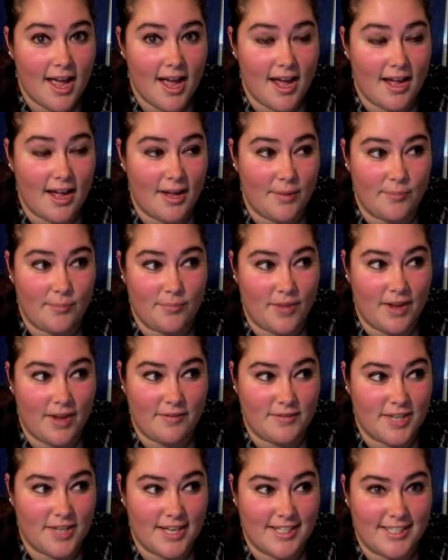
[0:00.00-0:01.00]

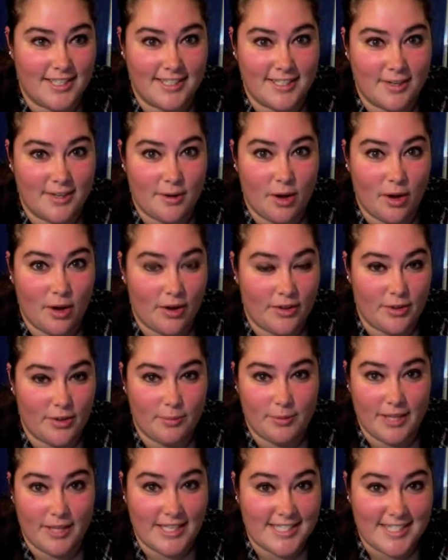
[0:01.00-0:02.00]
I've done it on the
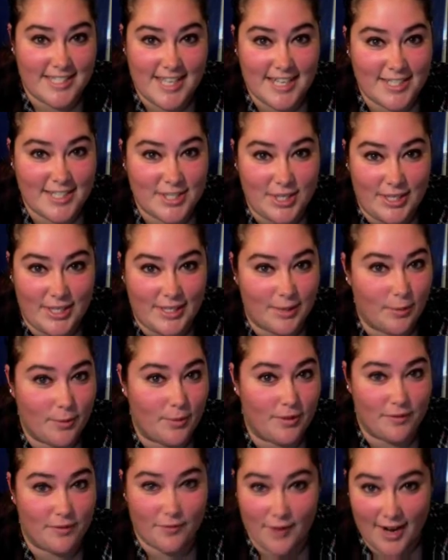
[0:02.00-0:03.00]
PlayStation
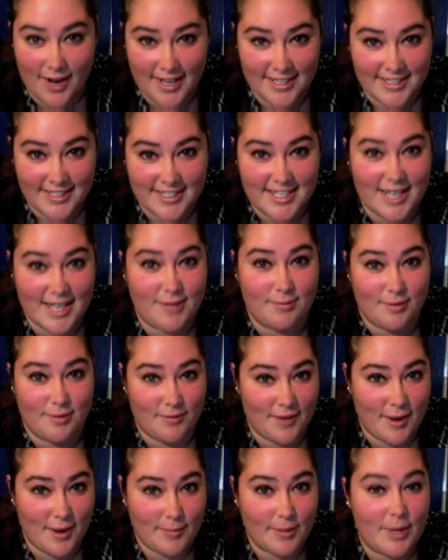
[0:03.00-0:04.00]
with friends and with
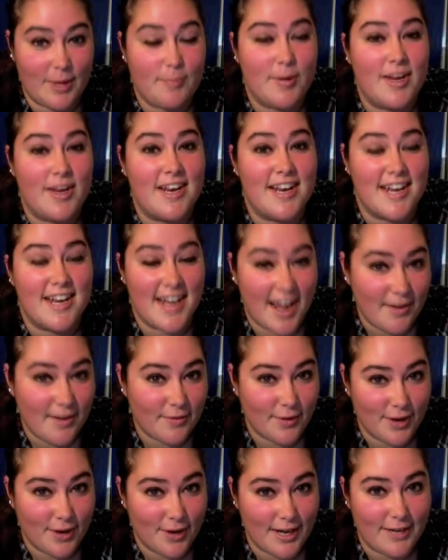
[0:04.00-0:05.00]
family, but
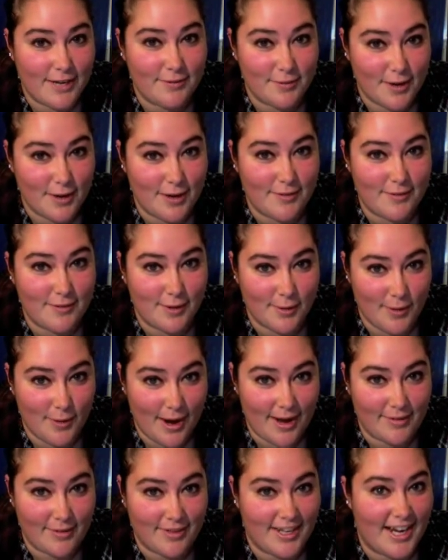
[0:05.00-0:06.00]
never in front of a
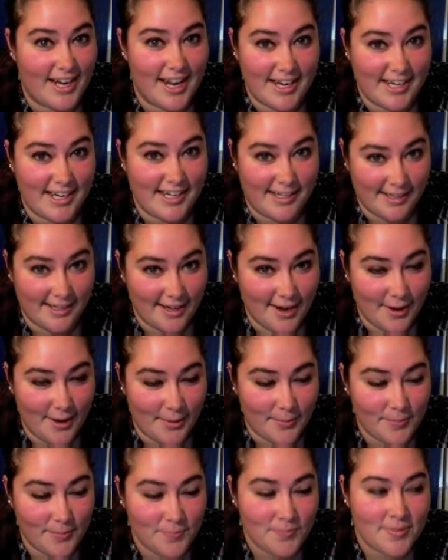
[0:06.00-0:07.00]
crowd that I didn't
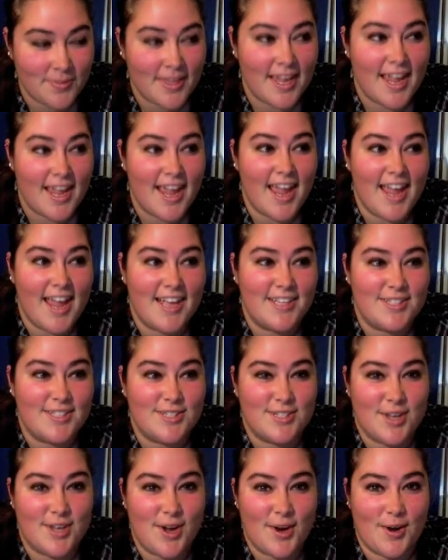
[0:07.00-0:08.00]
know.
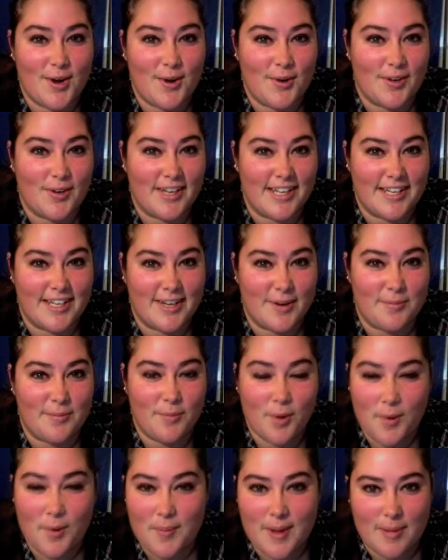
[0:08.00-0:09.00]
So, you know,
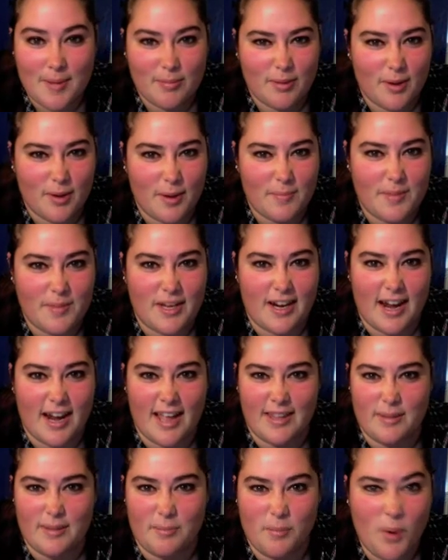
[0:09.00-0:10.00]
more people are up there,
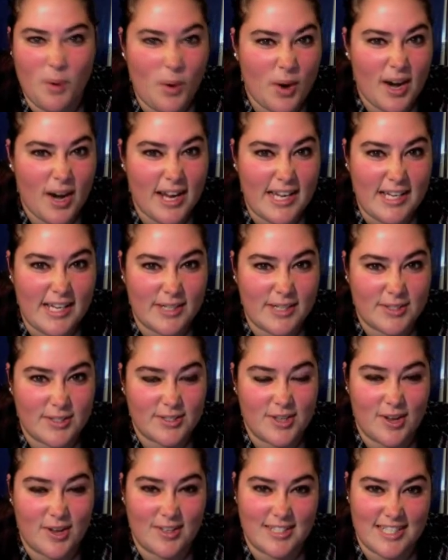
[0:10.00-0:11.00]
and the more I hear
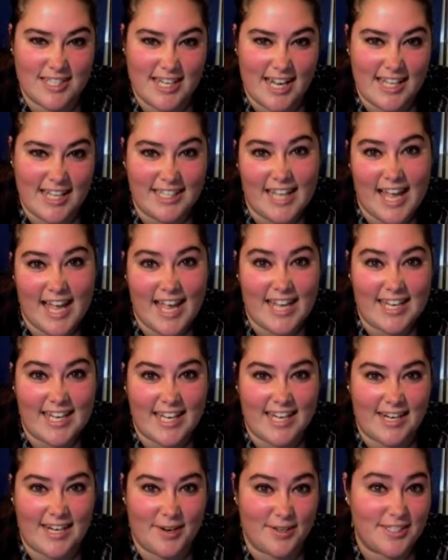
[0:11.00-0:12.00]
songs that I like
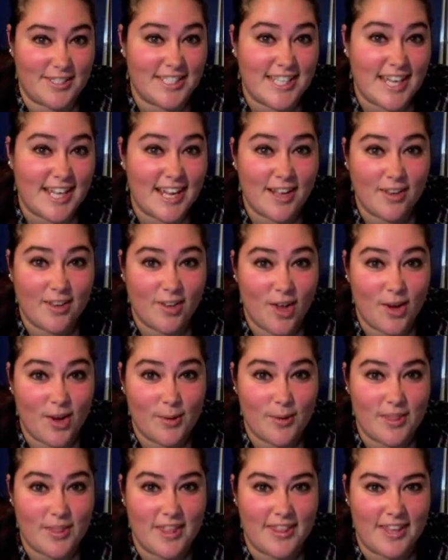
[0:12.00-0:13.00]
and are singing along
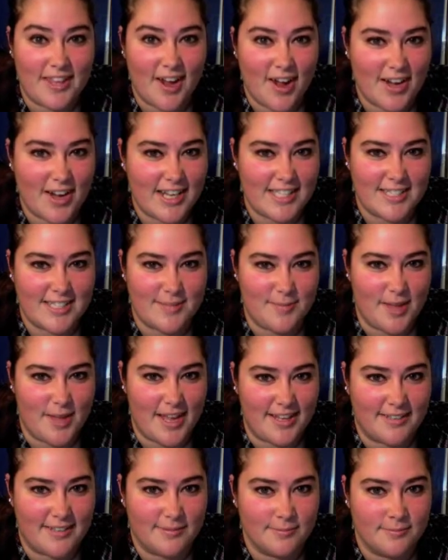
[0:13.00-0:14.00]
with in the audience, I'm
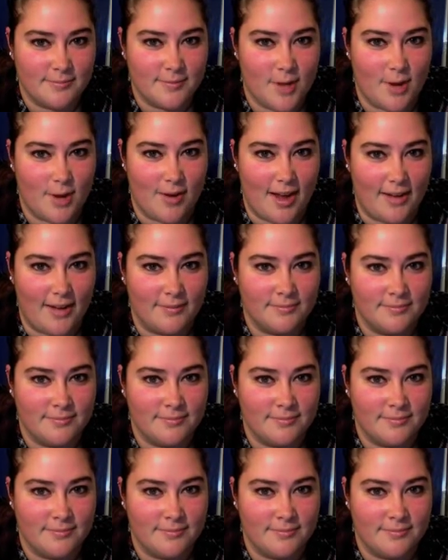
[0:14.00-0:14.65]
like, okay,